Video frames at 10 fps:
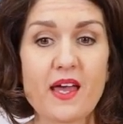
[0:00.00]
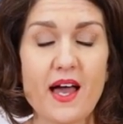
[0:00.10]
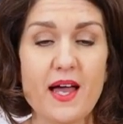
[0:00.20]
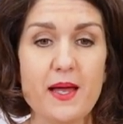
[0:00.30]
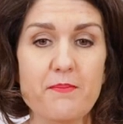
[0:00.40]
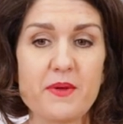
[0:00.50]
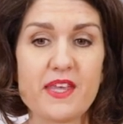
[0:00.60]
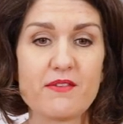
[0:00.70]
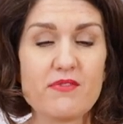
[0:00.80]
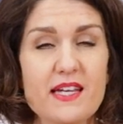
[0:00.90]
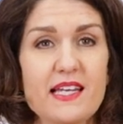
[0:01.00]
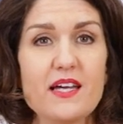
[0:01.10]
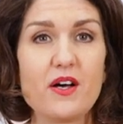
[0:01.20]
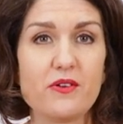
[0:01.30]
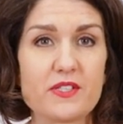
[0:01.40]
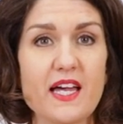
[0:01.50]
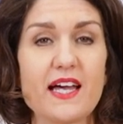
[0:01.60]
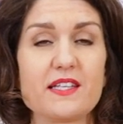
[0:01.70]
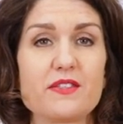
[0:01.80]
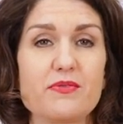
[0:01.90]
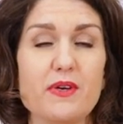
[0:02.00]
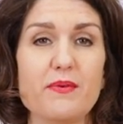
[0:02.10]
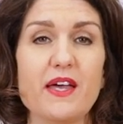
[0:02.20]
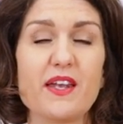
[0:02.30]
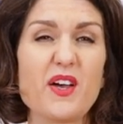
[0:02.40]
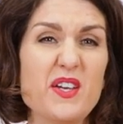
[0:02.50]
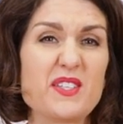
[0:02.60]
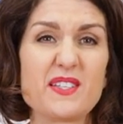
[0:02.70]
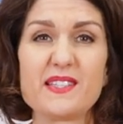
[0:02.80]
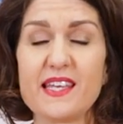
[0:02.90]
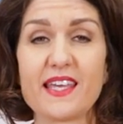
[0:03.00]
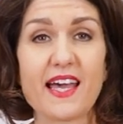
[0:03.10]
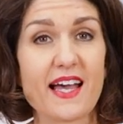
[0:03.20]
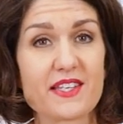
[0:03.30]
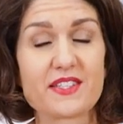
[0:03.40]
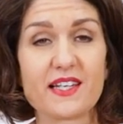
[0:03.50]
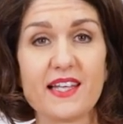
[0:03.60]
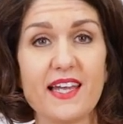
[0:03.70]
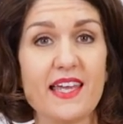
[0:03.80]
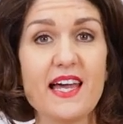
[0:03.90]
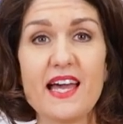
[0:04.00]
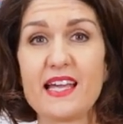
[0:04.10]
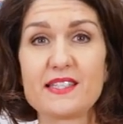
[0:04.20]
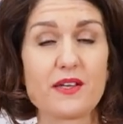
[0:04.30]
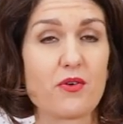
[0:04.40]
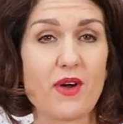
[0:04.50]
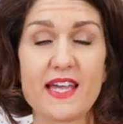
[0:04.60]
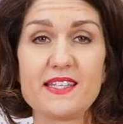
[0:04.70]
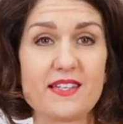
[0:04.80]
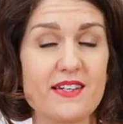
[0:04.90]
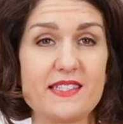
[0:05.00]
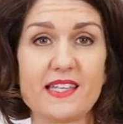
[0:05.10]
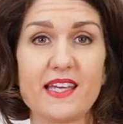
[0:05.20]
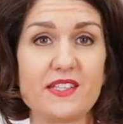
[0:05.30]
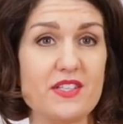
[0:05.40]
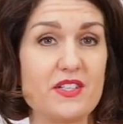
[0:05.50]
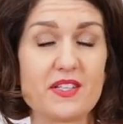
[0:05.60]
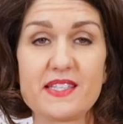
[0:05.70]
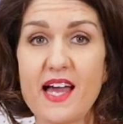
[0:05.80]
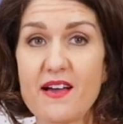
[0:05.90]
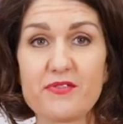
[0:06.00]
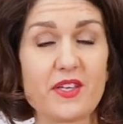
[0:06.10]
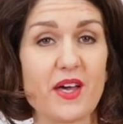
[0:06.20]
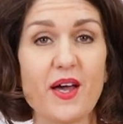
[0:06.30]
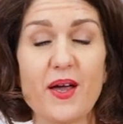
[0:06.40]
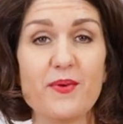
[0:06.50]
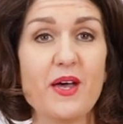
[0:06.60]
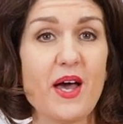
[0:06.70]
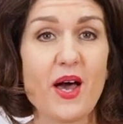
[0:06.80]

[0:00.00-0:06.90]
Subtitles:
But they really hold your hand through it, and I just think actually it's a great idea to just have a go